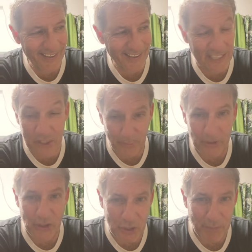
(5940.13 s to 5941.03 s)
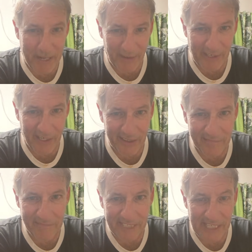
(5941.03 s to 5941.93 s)
He's the richest man on the island.
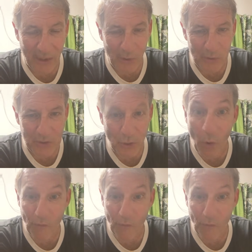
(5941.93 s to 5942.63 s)
He owns Coe